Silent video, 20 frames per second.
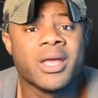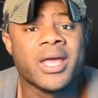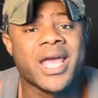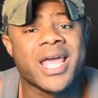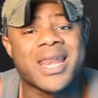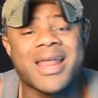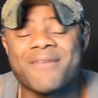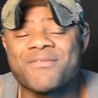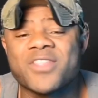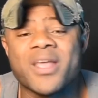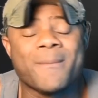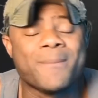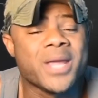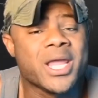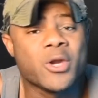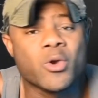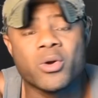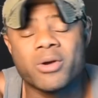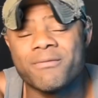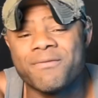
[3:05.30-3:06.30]
And after
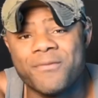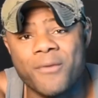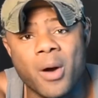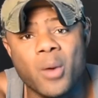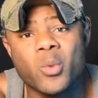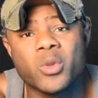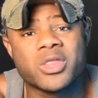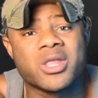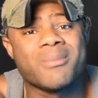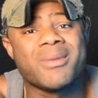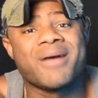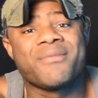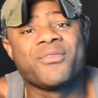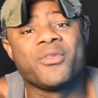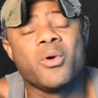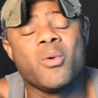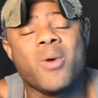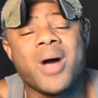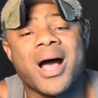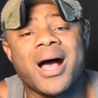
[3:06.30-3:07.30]
being on the phone with him
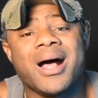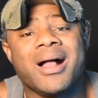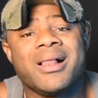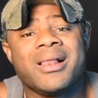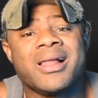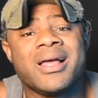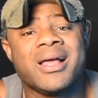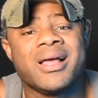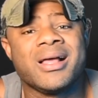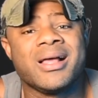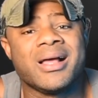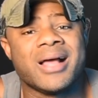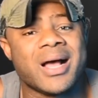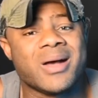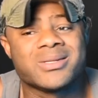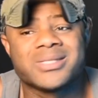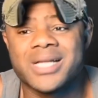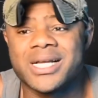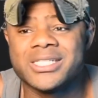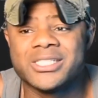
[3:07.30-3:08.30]
after a while,
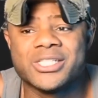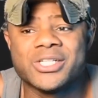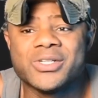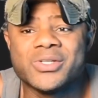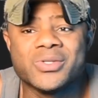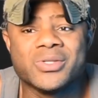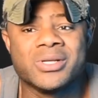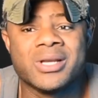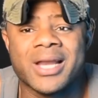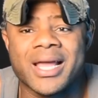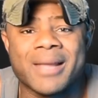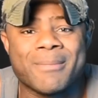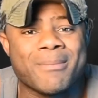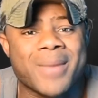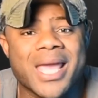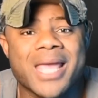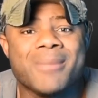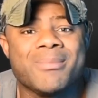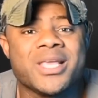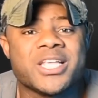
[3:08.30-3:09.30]
I was like, dude, like
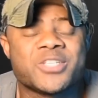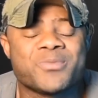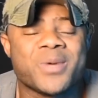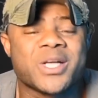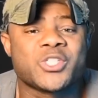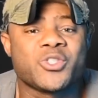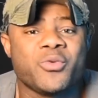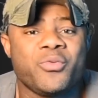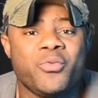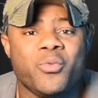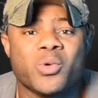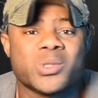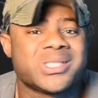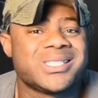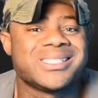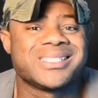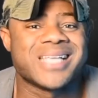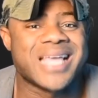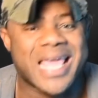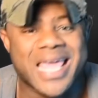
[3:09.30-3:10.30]
maybe special
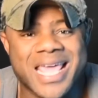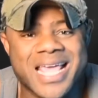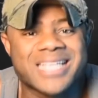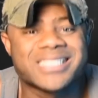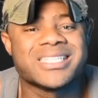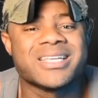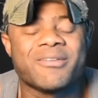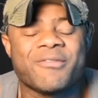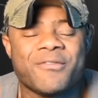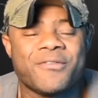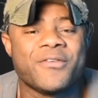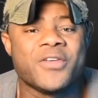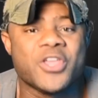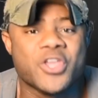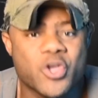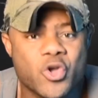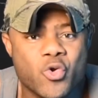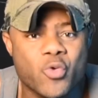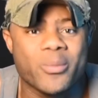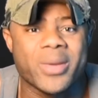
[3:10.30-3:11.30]
forces isn't for
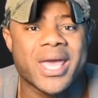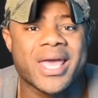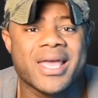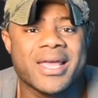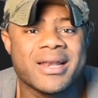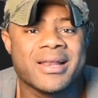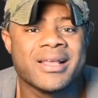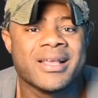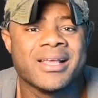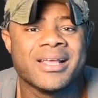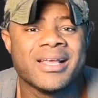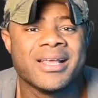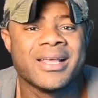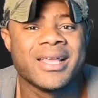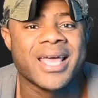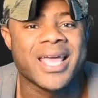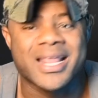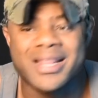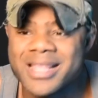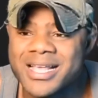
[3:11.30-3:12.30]
you, man.
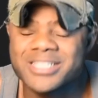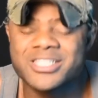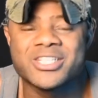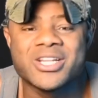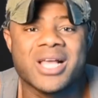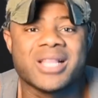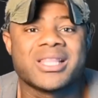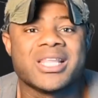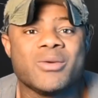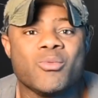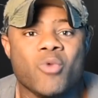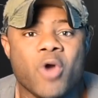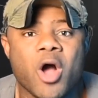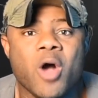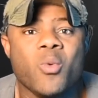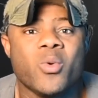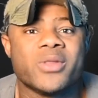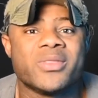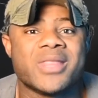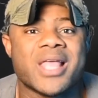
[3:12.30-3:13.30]
And there's nothing
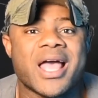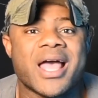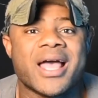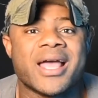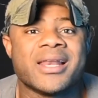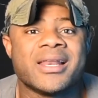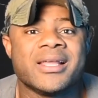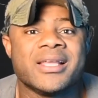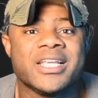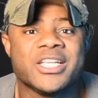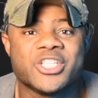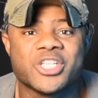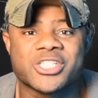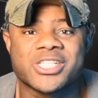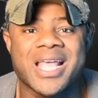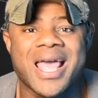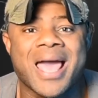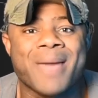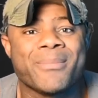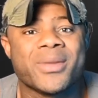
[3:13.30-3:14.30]
wrong with that. He
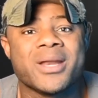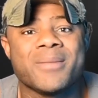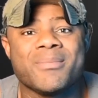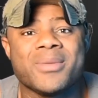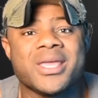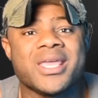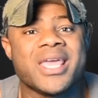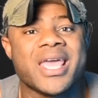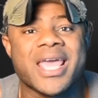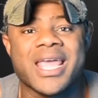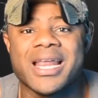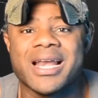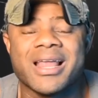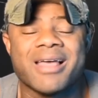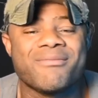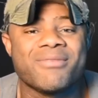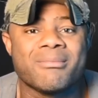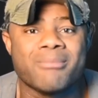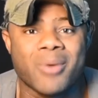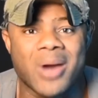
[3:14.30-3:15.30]
just happened to be a
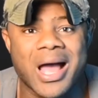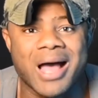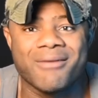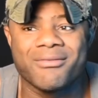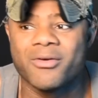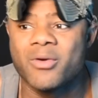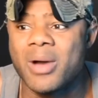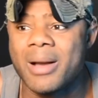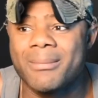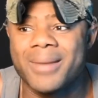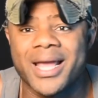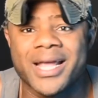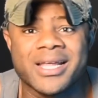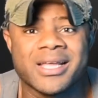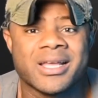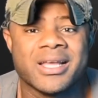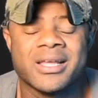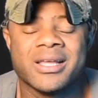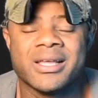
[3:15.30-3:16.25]
11 Bravo. I'm like,